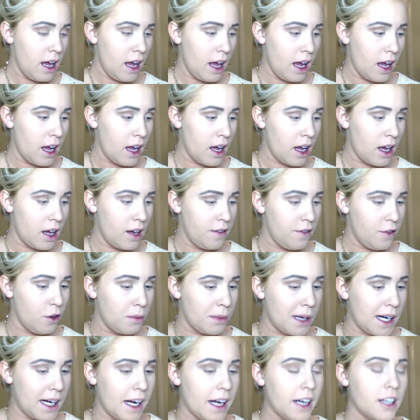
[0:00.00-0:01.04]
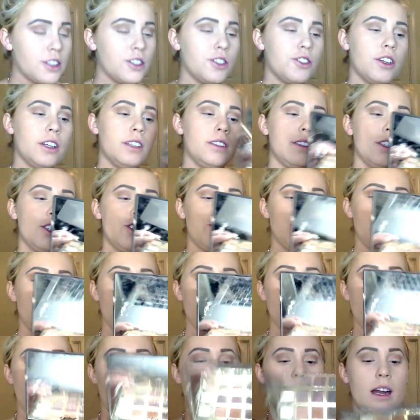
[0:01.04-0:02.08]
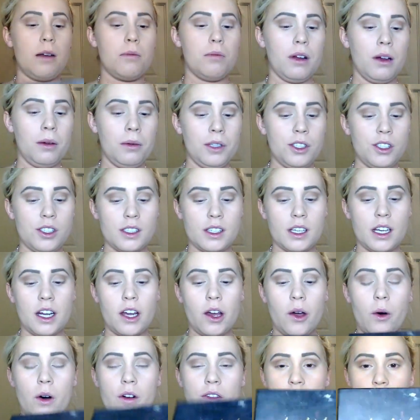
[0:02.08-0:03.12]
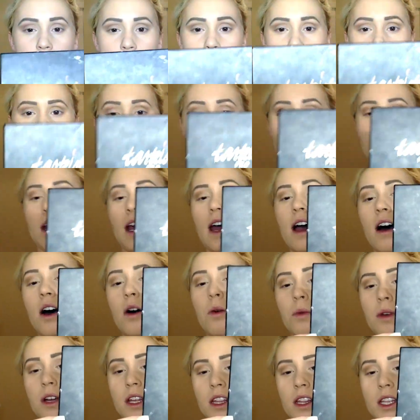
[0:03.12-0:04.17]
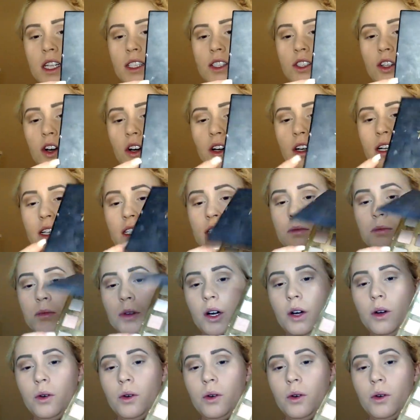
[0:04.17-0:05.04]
And for my next transition shade, I'm probably just going to go on from here on out with the Tarte Pro.